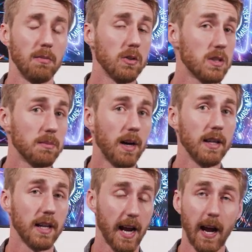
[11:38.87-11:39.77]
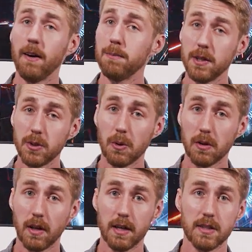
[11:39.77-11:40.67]
Most of mine that have been
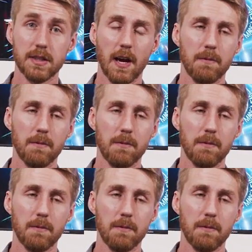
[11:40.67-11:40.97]
total losses